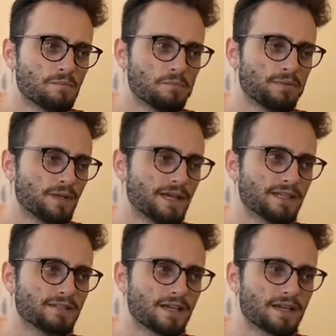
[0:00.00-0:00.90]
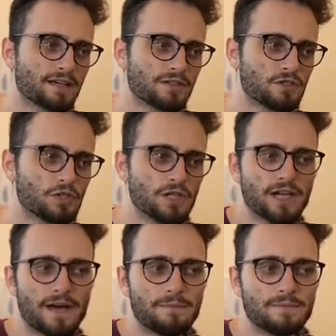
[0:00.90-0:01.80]
played like a G
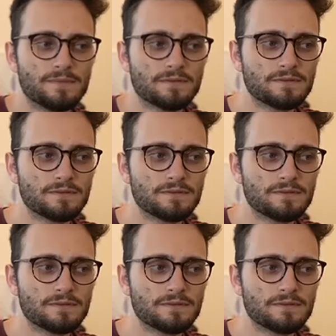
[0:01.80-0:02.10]
M.